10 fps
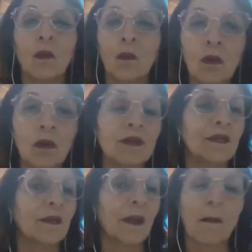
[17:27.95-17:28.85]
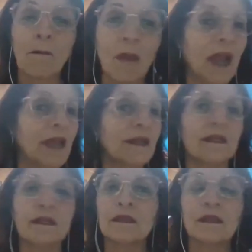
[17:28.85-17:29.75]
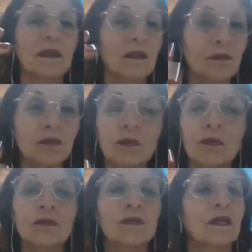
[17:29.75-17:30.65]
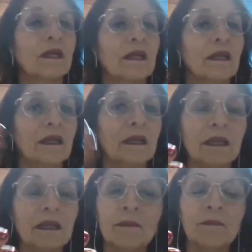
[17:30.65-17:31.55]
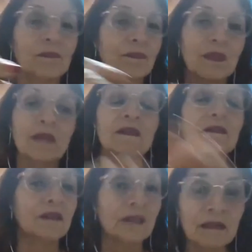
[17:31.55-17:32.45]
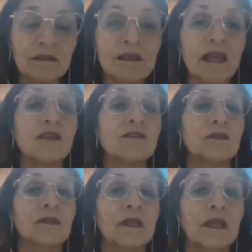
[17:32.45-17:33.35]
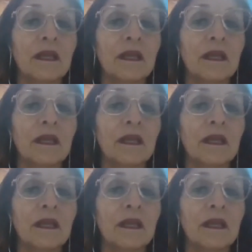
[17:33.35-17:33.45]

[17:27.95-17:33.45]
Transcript: water, mining, food, decentralization,